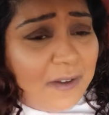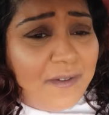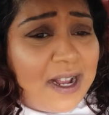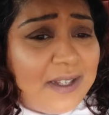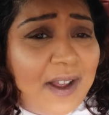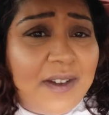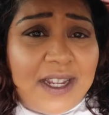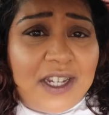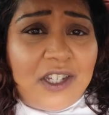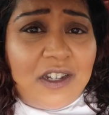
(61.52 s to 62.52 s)
my first
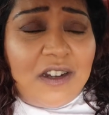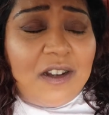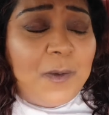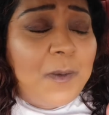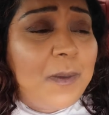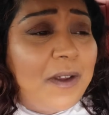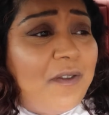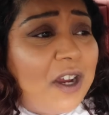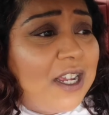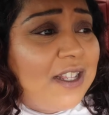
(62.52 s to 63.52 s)
foundation and I was with one of my
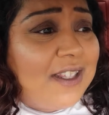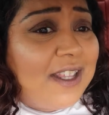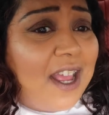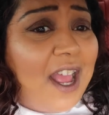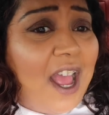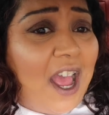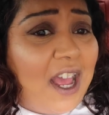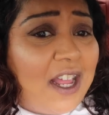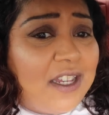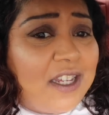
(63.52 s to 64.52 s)
friends
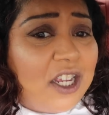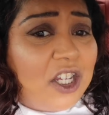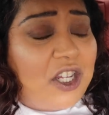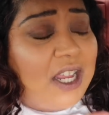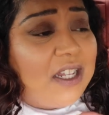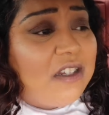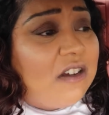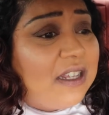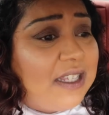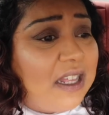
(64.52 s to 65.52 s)
and she had
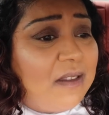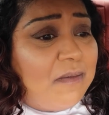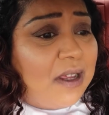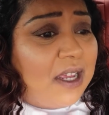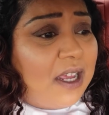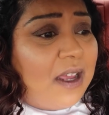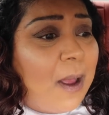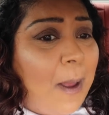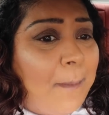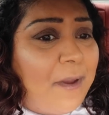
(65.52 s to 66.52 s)
darker skin than me
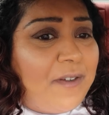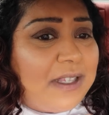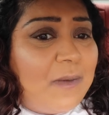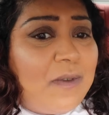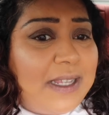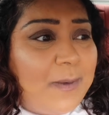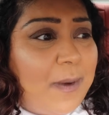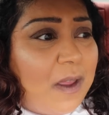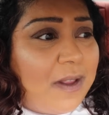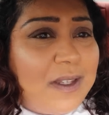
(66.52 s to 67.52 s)
but for some reason we
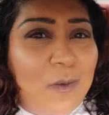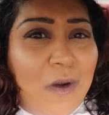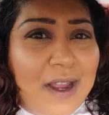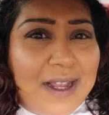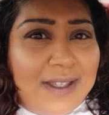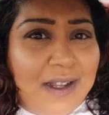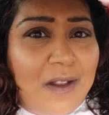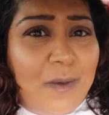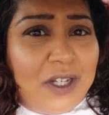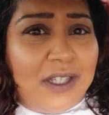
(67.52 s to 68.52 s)
both went to
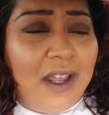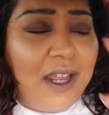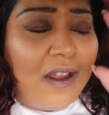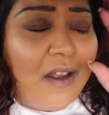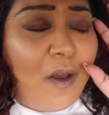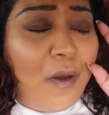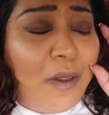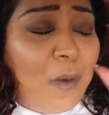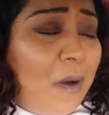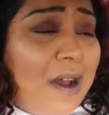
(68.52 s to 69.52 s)
YSL which is like
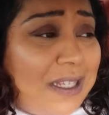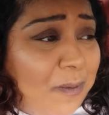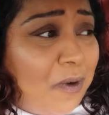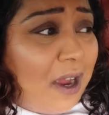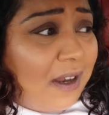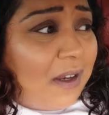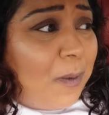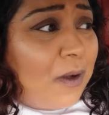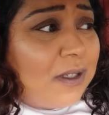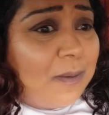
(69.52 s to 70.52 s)
the worst brand
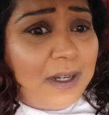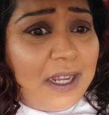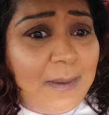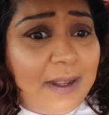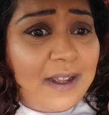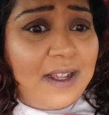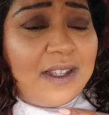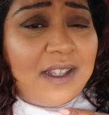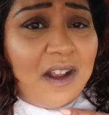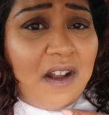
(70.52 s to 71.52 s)
possibly
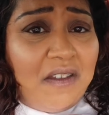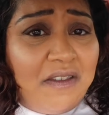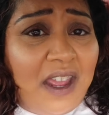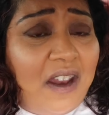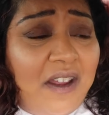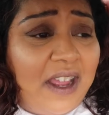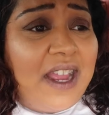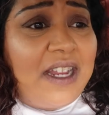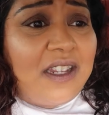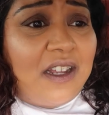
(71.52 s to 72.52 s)
because they don't
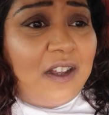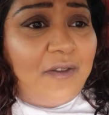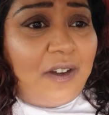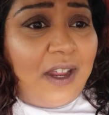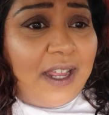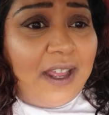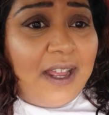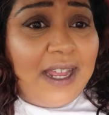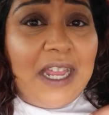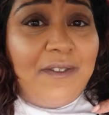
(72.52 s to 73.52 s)
cater for like
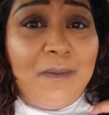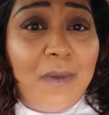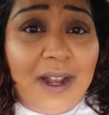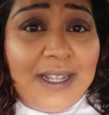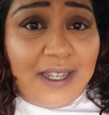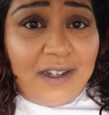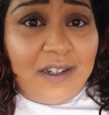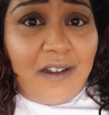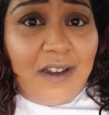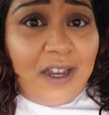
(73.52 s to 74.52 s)
even my skin
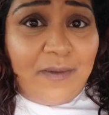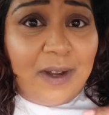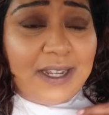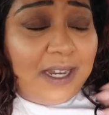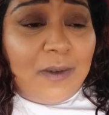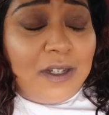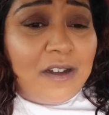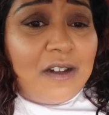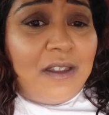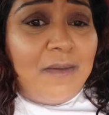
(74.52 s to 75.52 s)
tone never mind anyone
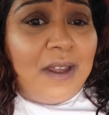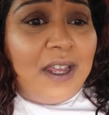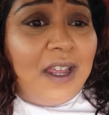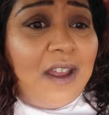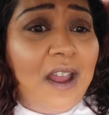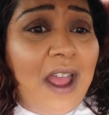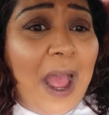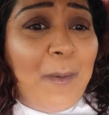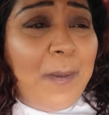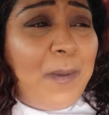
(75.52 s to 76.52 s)
darker than me
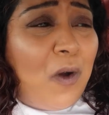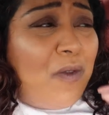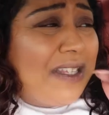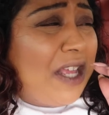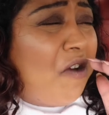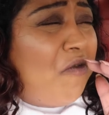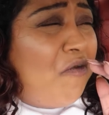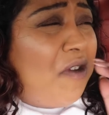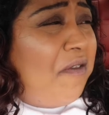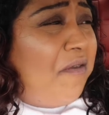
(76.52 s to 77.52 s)
and we bought this
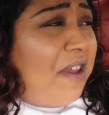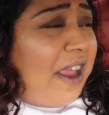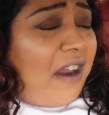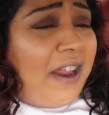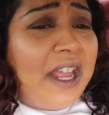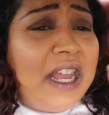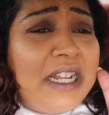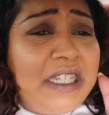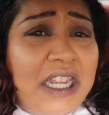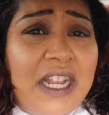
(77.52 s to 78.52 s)
horrific like
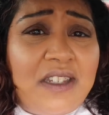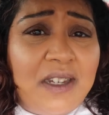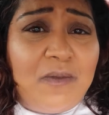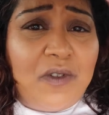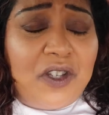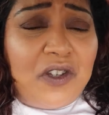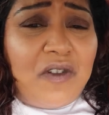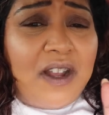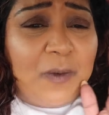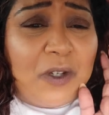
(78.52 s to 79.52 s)
tinted
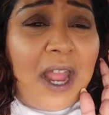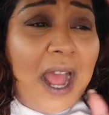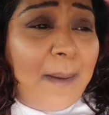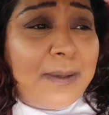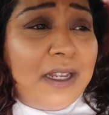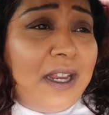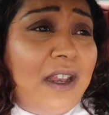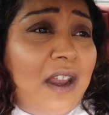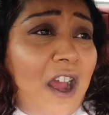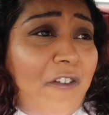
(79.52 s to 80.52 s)
moisturizer which I
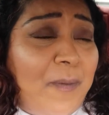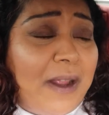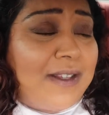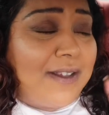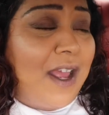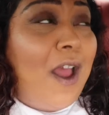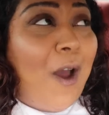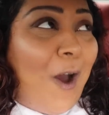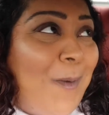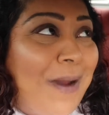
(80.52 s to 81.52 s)
absolutely loved because I was like
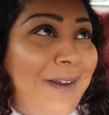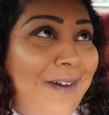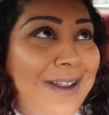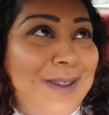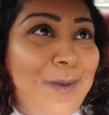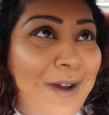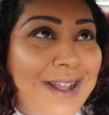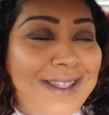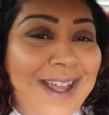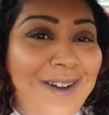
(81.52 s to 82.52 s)
oh my god it's
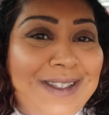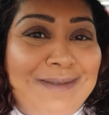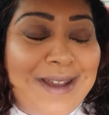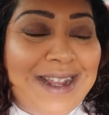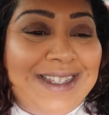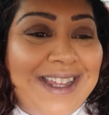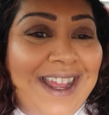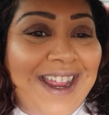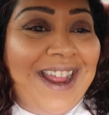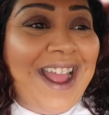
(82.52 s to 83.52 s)
YSL it's
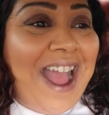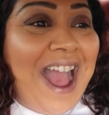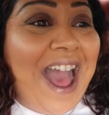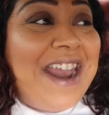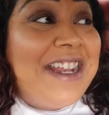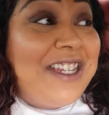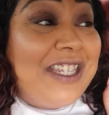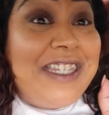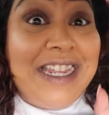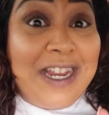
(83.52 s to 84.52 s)
amazing and it
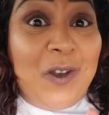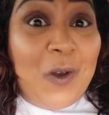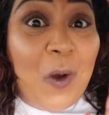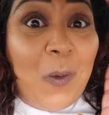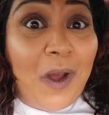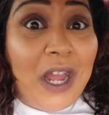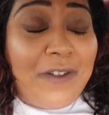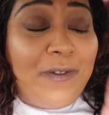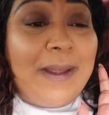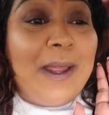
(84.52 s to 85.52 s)
just did not
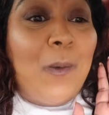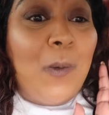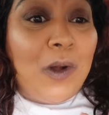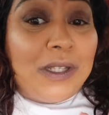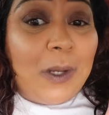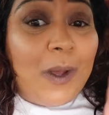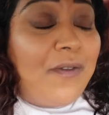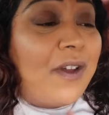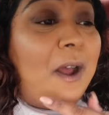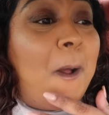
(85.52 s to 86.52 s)
work for me
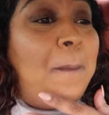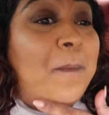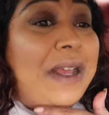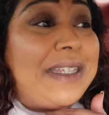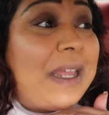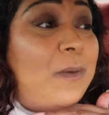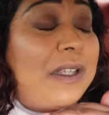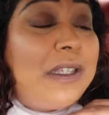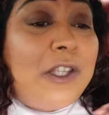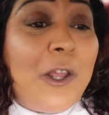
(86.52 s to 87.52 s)
whatsoever my skin
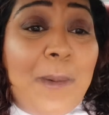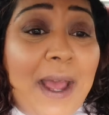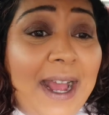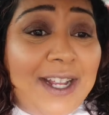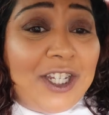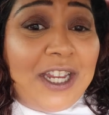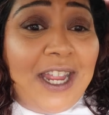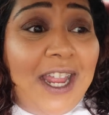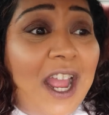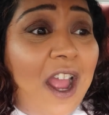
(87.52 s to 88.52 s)
was super
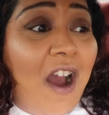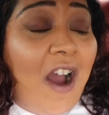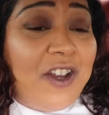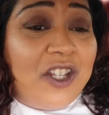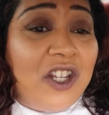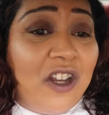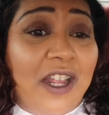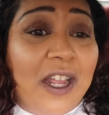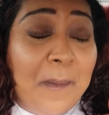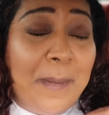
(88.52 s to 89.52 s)
ashy I just looked
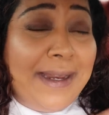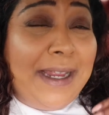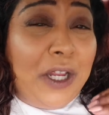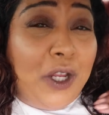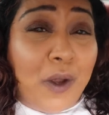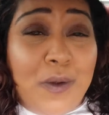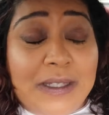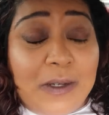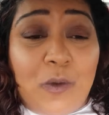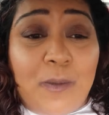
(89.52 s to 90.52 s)
like a complete ghost
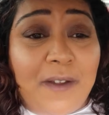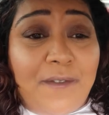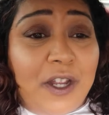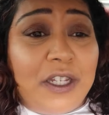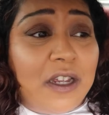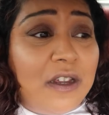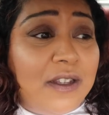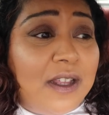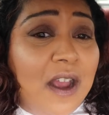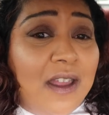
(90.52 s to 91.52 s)
post in all my
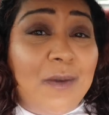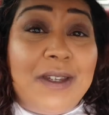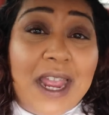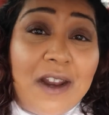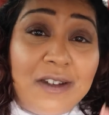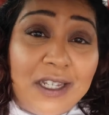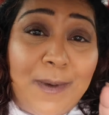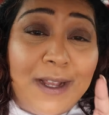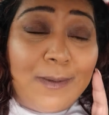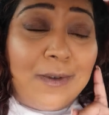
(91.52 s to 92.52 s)
photos that were taken on
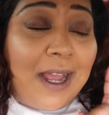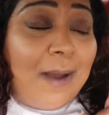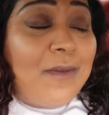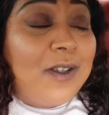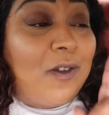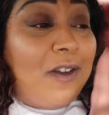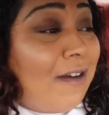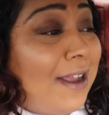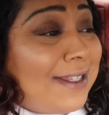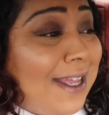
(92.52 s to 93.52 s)
disposable cameras on
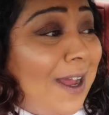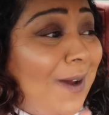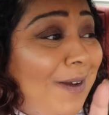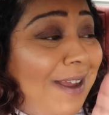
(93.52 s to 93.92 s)
nights out